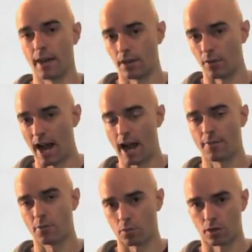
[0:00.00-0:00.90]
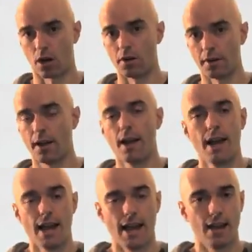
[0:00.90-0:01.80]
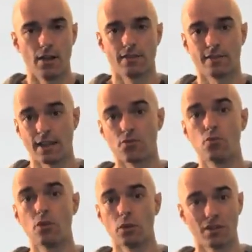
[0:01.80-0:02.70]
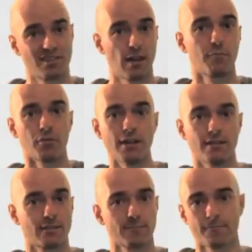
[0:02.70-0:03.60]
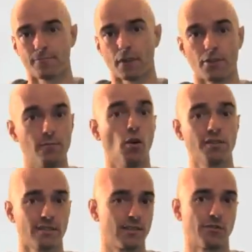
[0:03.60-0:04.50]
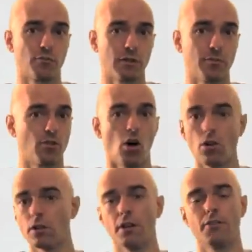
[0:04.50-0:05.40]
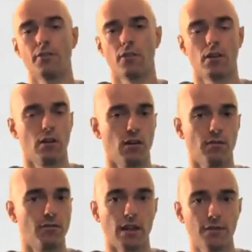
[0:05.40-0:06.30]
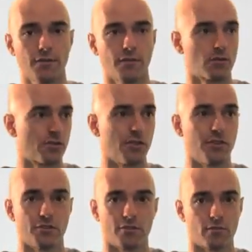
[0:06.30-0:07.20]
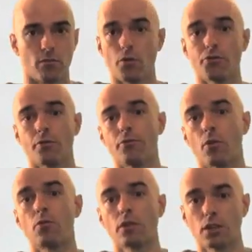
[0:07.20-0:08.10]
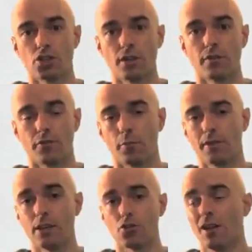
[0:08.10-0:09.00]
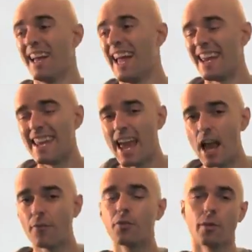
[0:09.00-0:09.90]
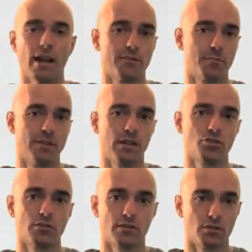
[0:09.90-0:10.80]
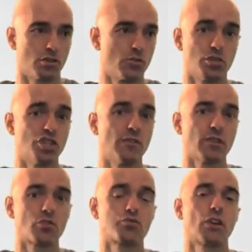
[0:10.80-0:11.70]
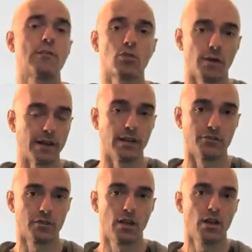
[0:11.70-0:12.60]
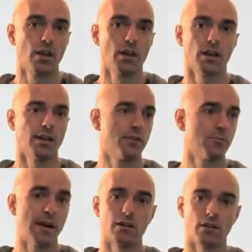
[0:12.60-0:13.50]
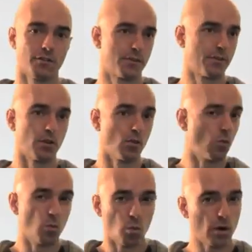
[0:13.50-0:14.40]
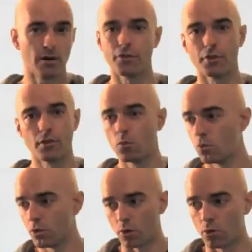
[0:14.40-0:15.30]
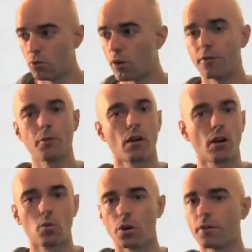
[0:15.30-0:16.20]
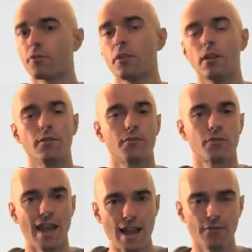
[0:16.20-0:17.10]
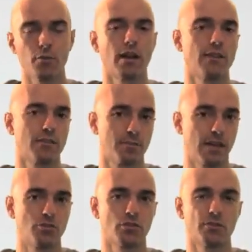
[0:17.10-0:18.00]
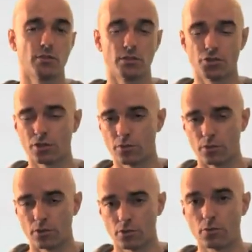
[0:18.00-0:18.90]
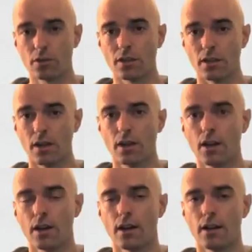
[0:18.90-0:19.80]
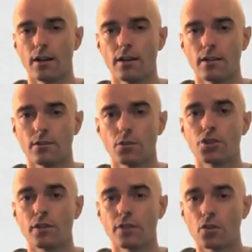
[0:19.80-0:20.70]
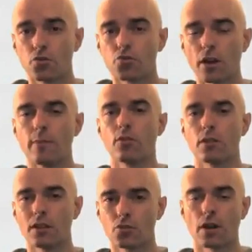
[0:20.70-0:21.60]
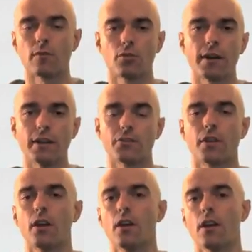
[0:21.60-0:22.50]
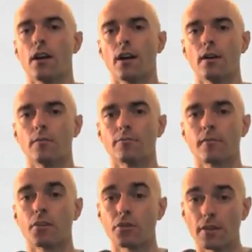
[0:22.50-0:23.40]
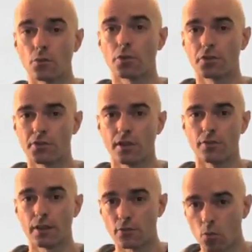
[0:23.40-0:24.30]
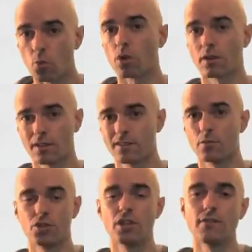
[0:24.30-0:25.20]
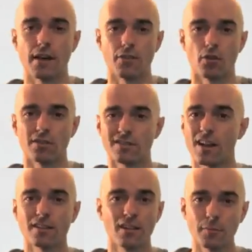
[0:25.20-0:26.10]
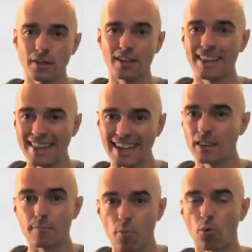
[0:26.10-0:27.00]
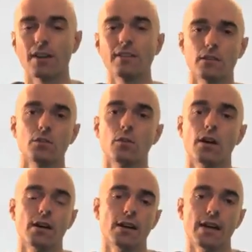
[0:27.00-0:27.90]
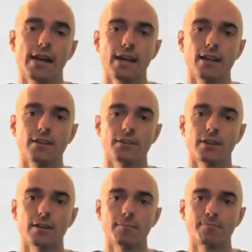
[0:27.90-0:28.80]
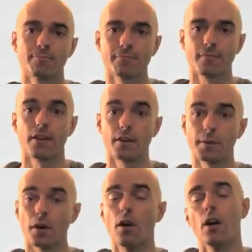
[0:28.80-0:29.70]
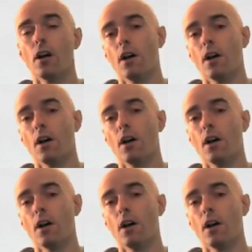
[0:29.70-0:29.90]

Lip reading: Okay, you have to work hard, and that's really what separates the most successful people in all areas of life versus those who don't really achieve their full potential. And everyone has potential to achieve incredible greatness. It doesn't matter if, whoever you are, wherever you live, everyone has this potential to really achieve incredible greatness. So you have to work yourself. You have to work to achieve that, though. It's not going to be innately born into you. And there we go.